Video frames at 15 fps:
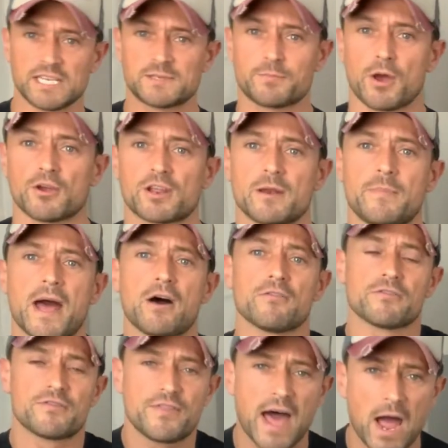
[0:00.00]
spoken
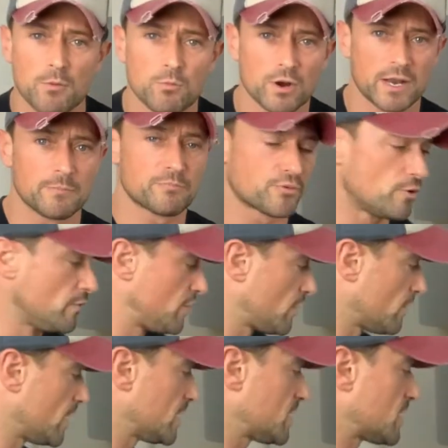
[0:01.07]
about, that will improve
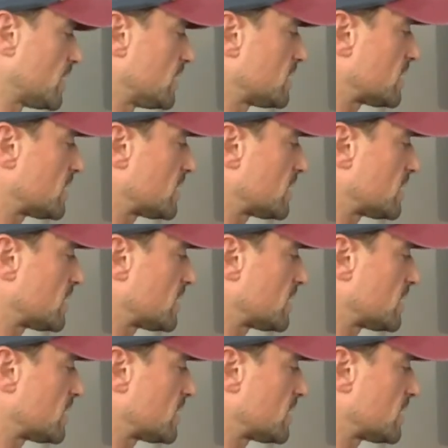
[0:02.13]
your insulin